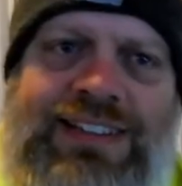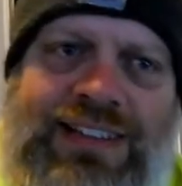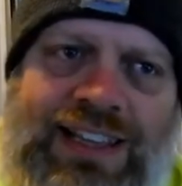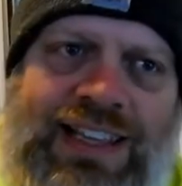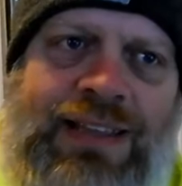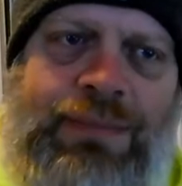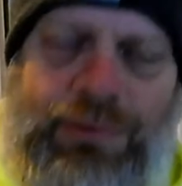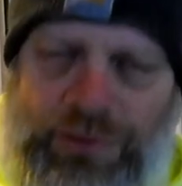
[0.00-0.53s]

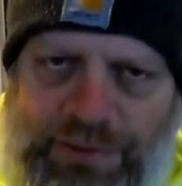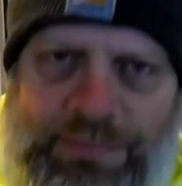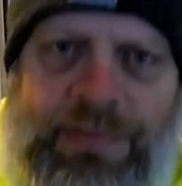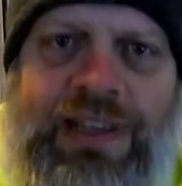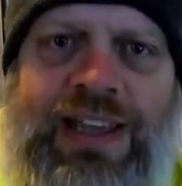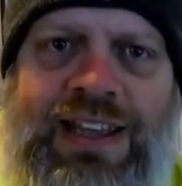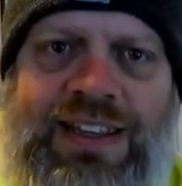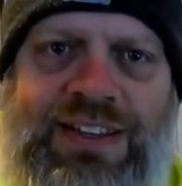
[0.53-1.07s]
Hey, pardon me,
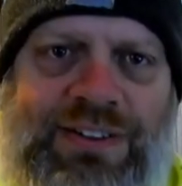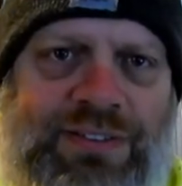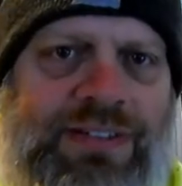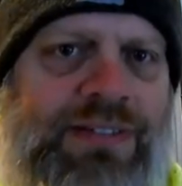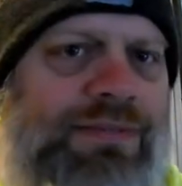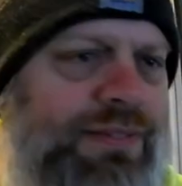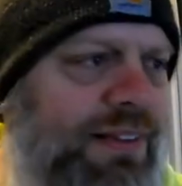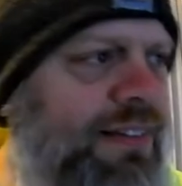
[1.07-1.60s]
how you
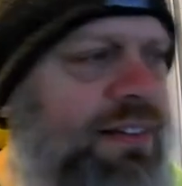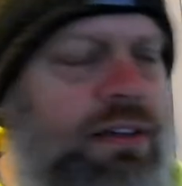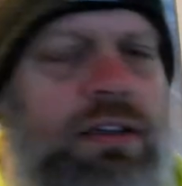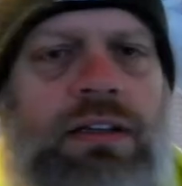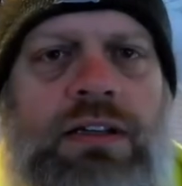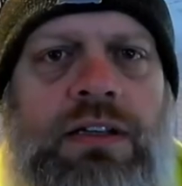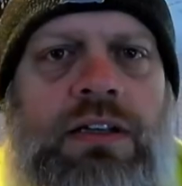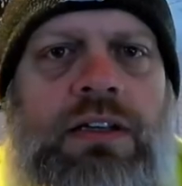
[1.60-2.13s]
doing?
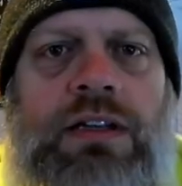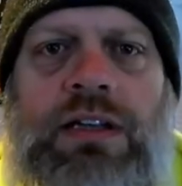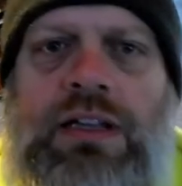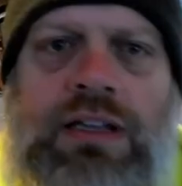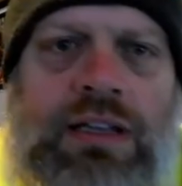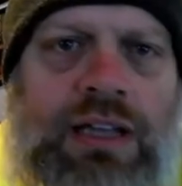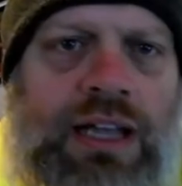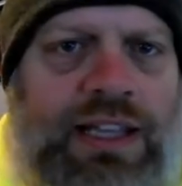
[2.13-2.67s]

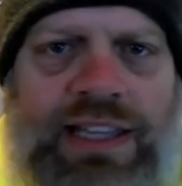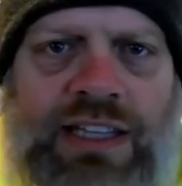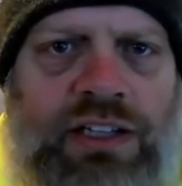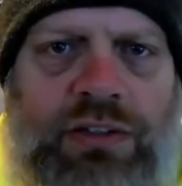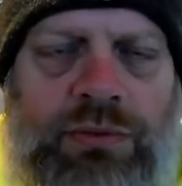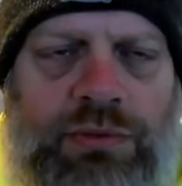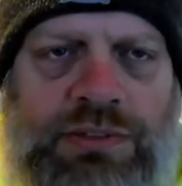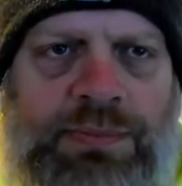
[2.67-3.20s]
I get no
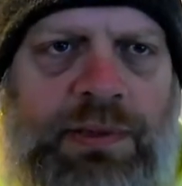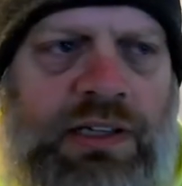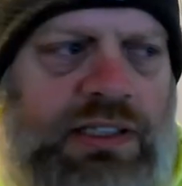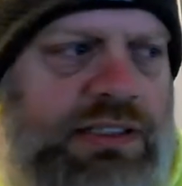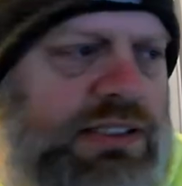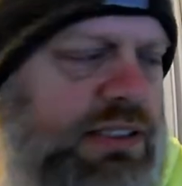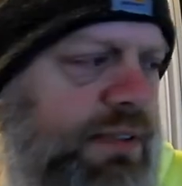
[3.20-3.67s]
response.